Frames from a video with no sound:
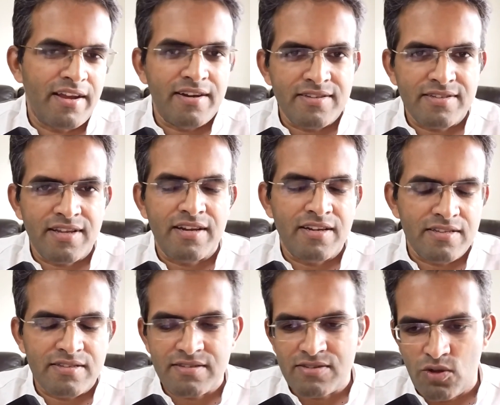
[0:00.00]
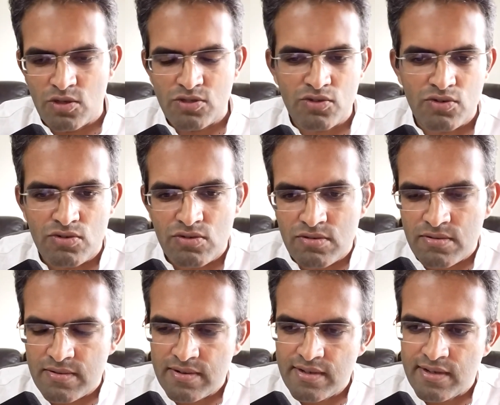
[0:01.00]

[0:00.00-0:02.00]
understand is also